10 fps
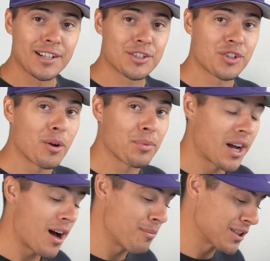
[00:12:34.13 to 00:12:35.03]
going to stir up the
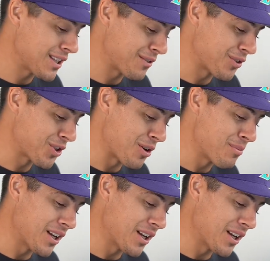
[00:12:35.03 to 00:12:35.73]
comments, that's for sure.